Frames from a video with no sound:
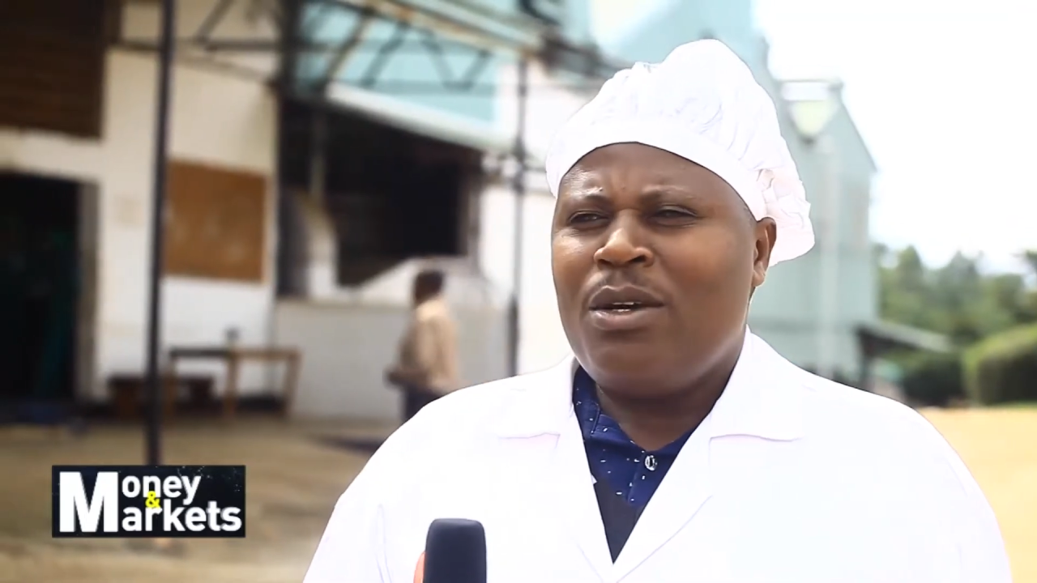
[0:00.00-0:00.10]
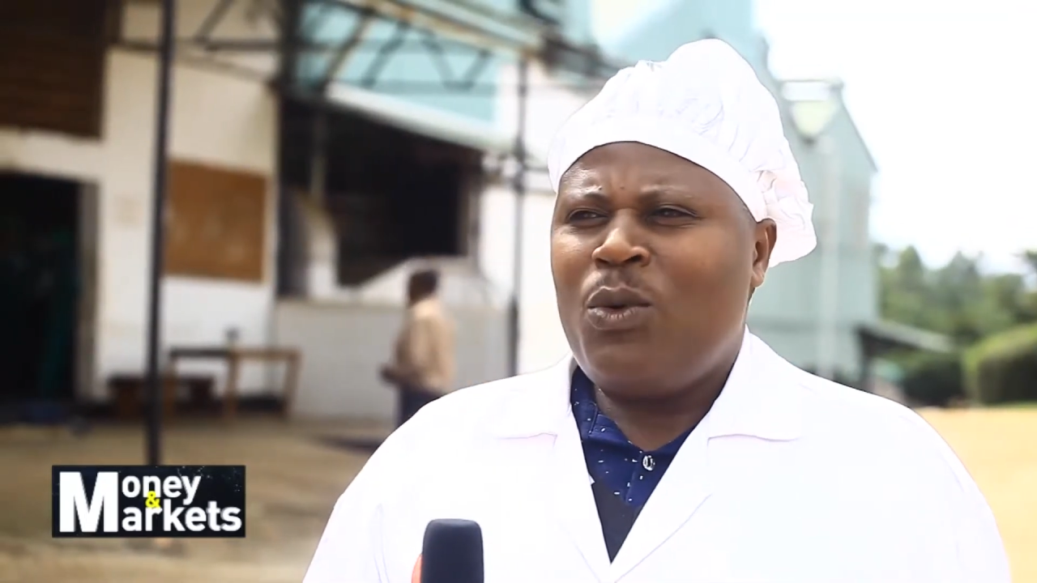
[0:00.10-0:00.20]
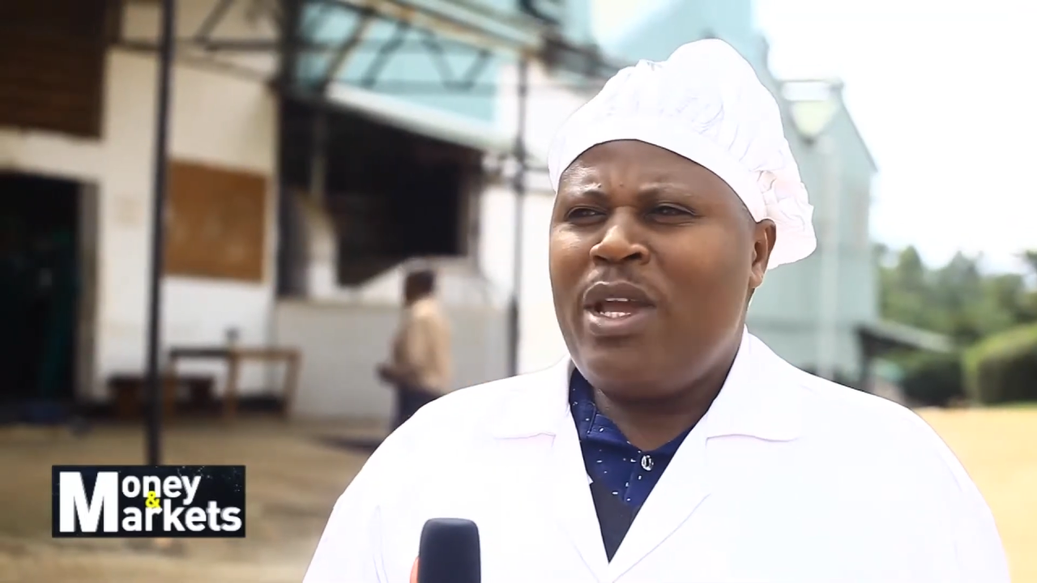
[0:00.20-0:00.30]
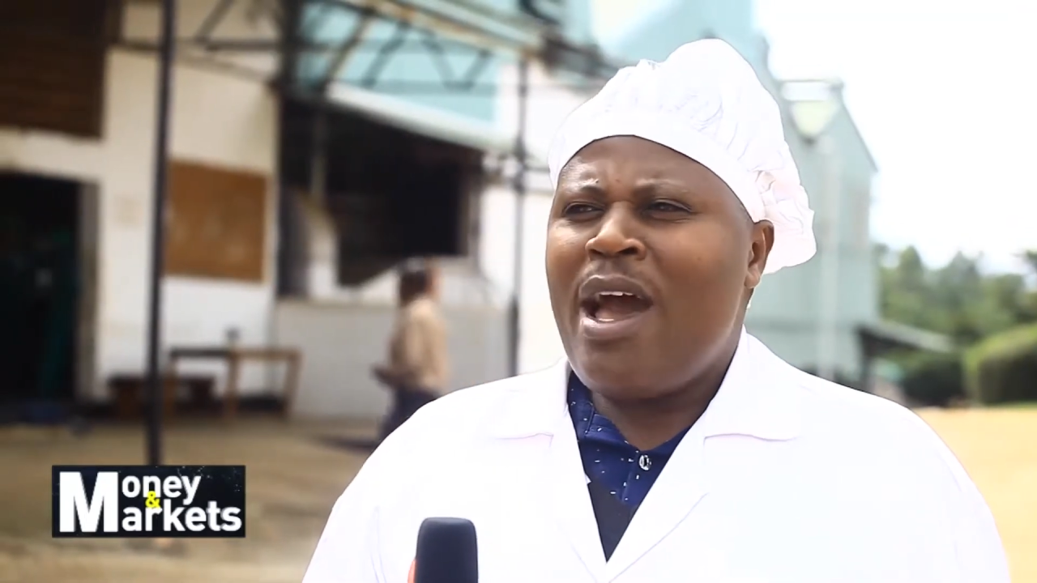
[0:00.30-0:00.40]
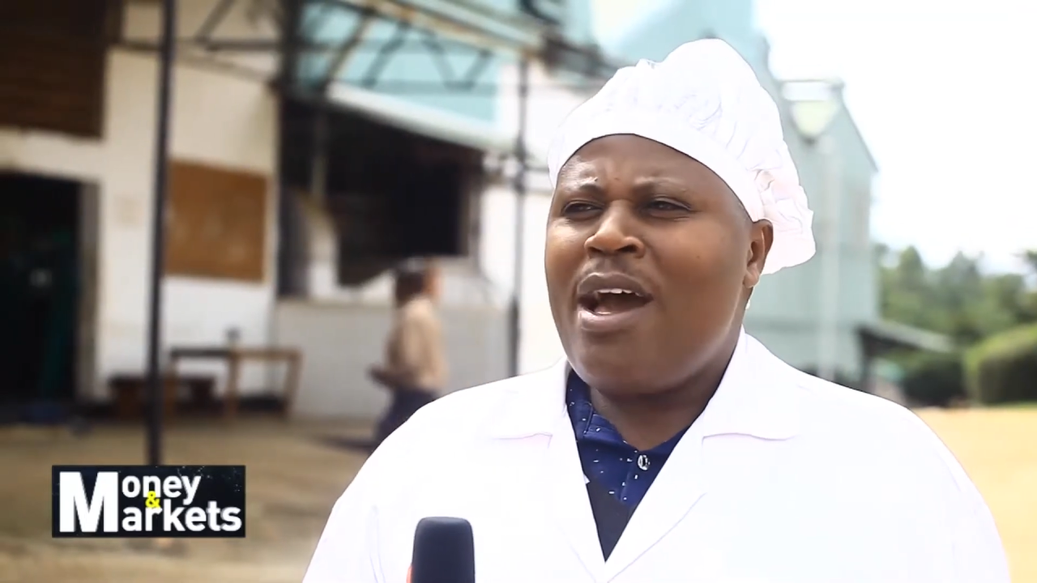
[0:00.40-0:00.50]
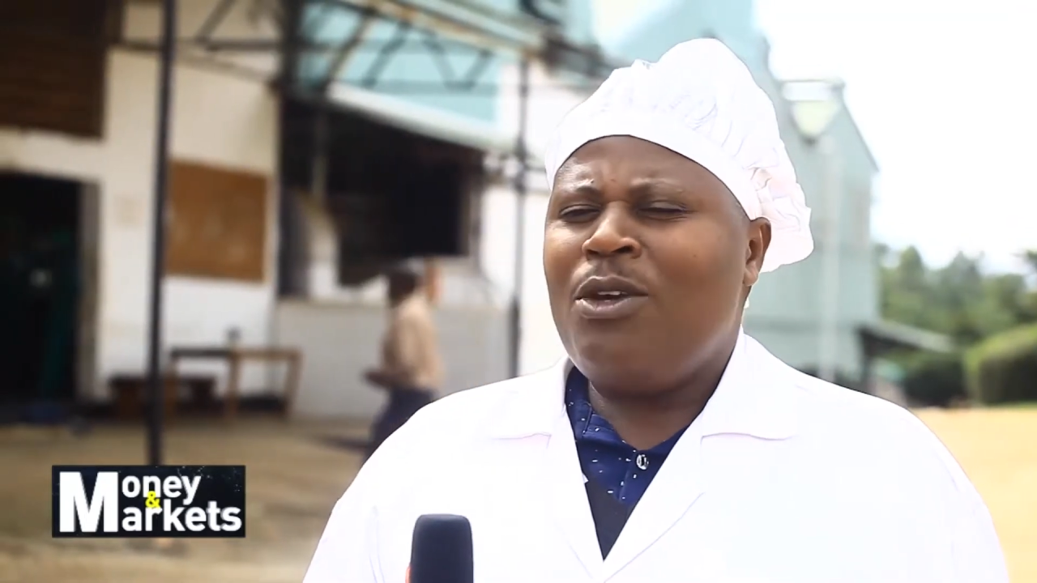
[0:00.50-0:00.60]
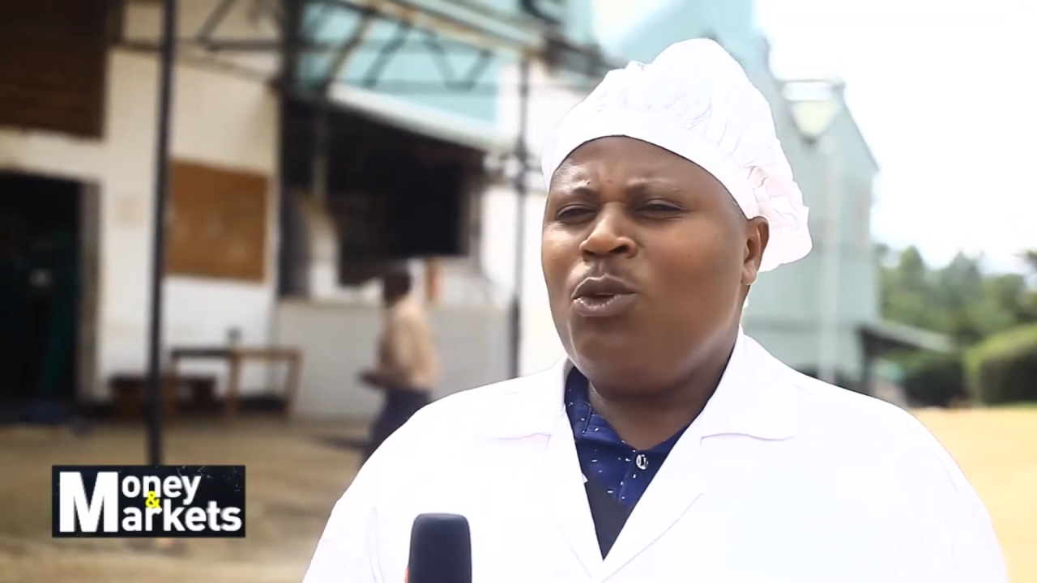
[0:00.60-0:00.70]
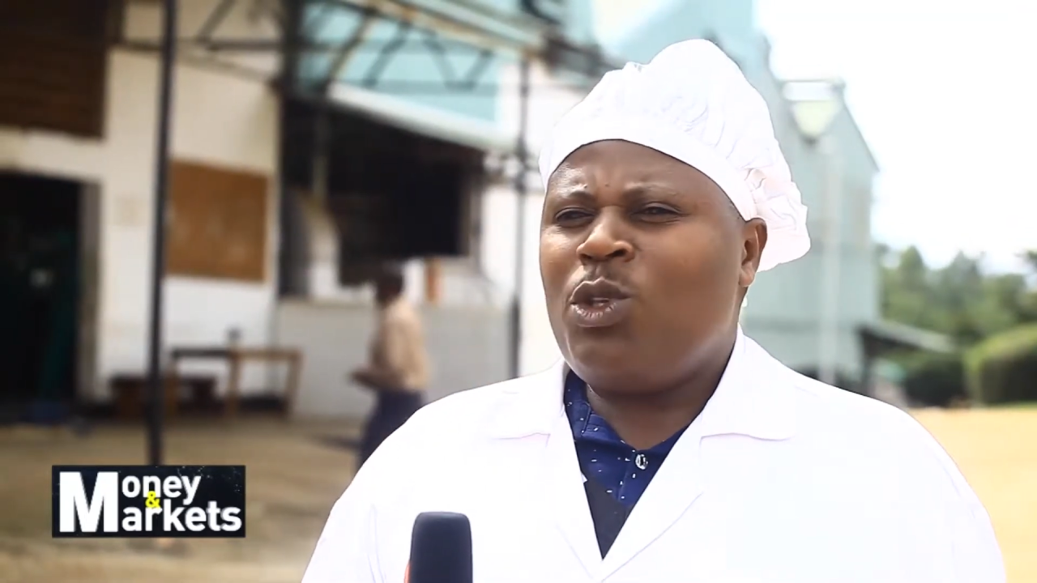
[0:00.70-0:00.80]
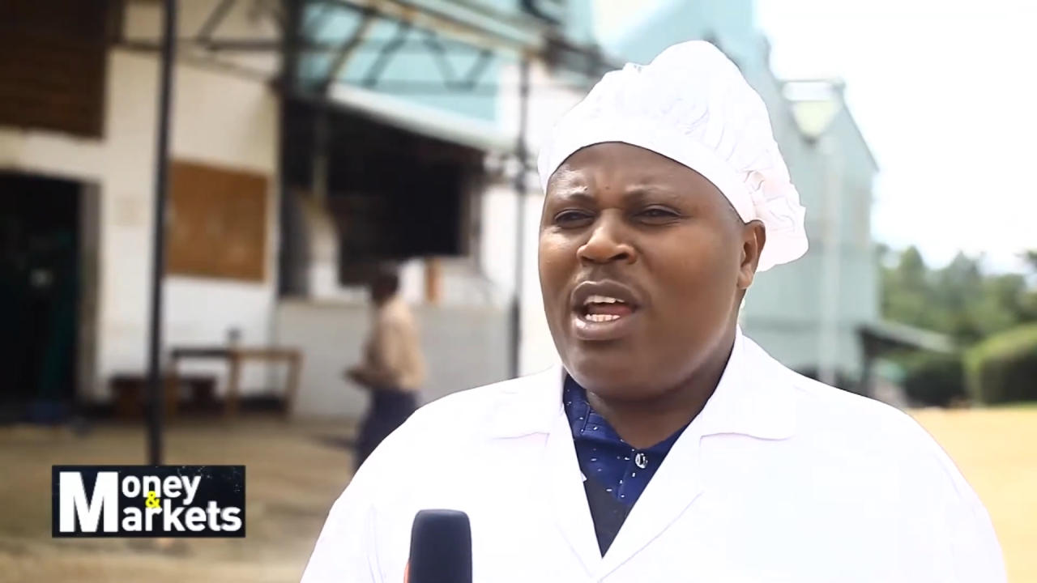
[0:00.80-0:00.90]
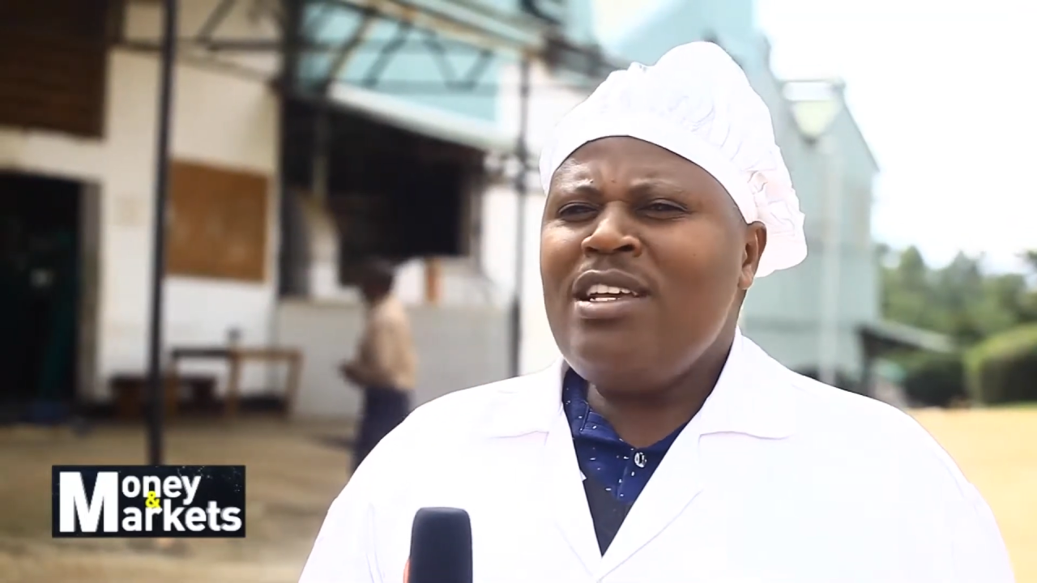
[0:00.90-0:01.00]
we are
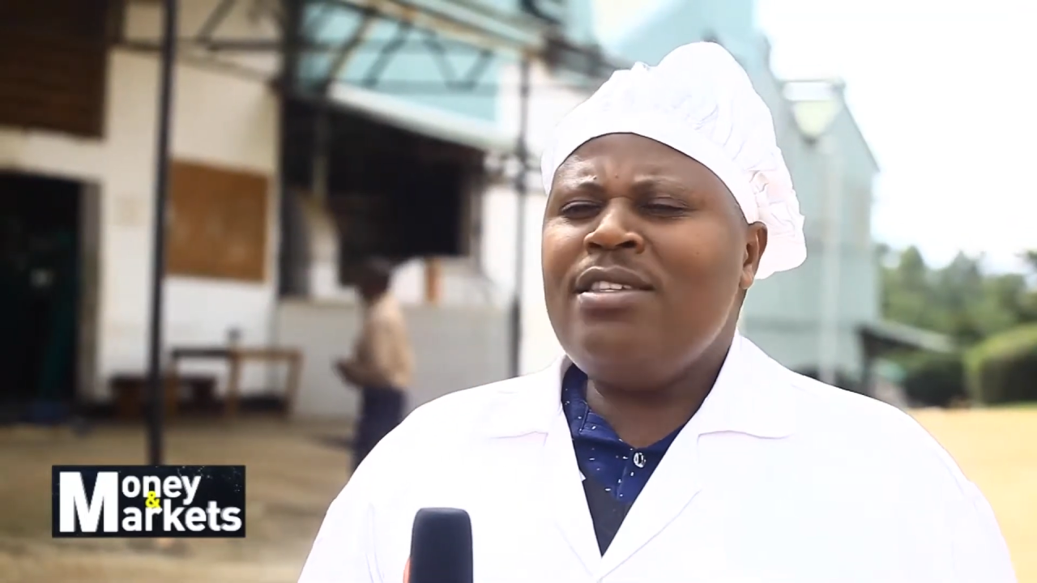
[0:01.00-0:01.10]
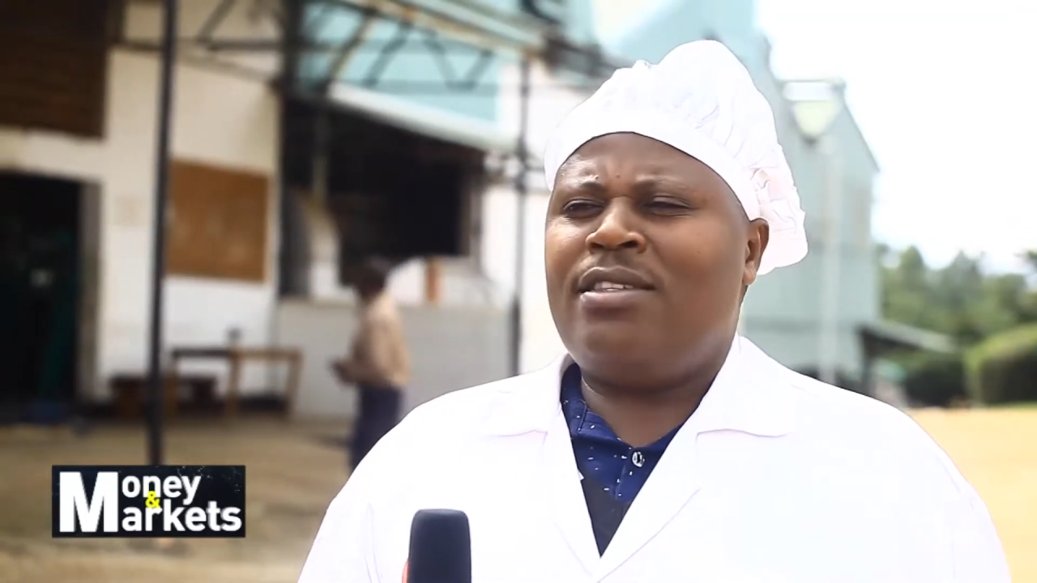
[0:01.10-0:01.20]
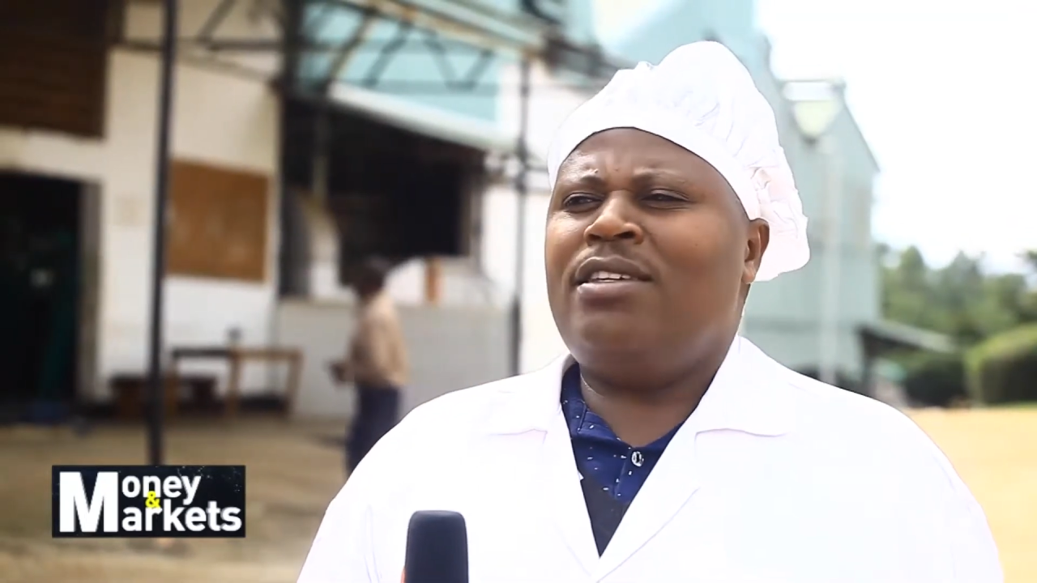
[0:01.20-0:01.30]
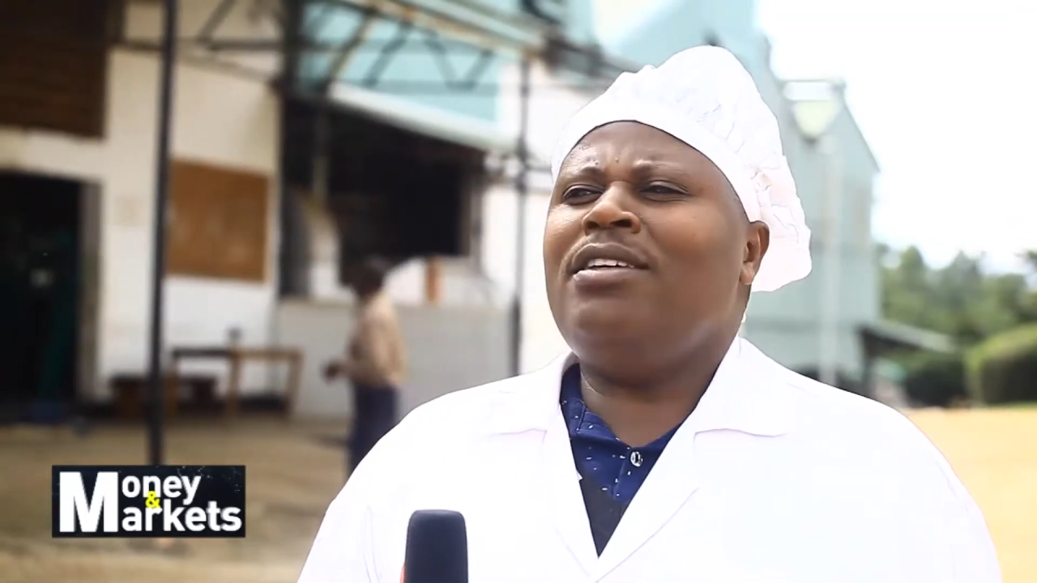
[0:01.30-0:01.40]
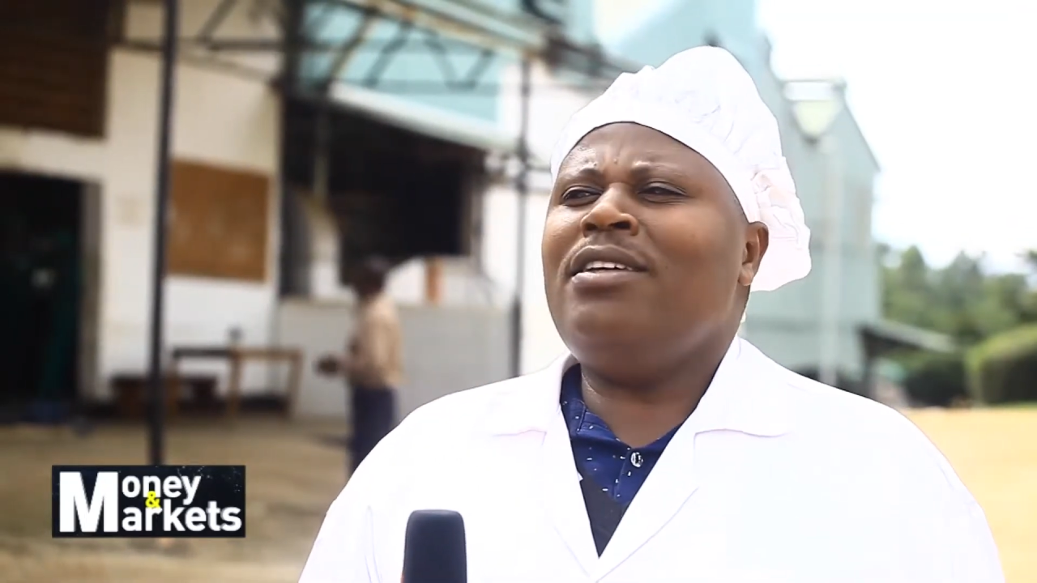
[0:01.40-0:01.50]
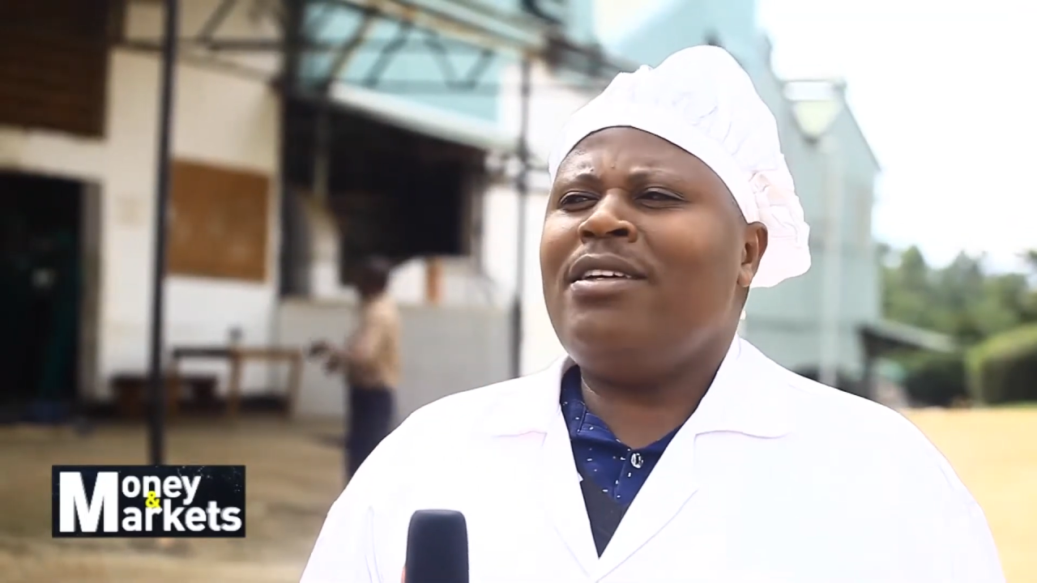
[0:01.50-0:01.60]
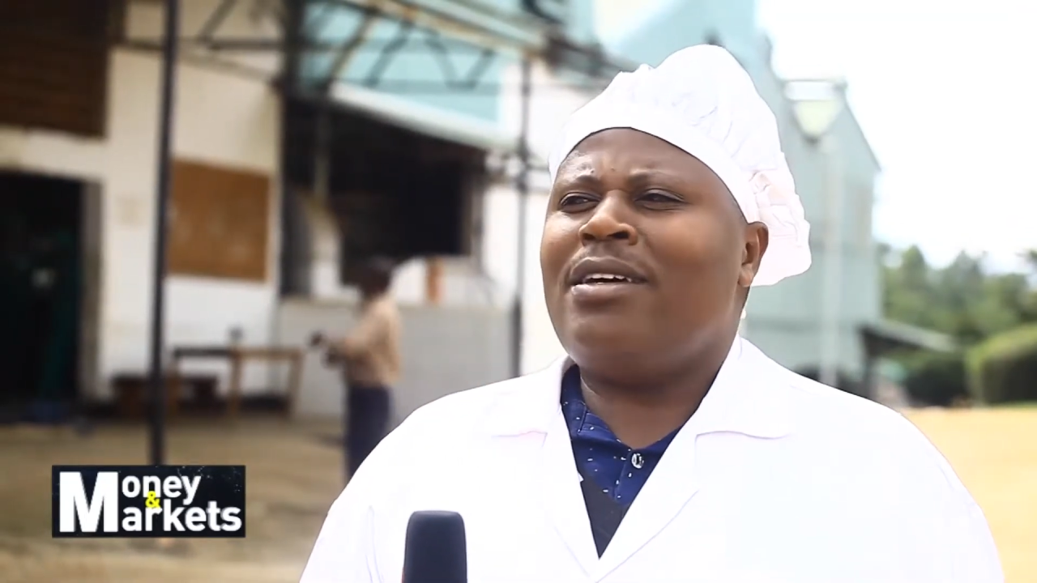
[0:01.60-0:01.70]
utilizing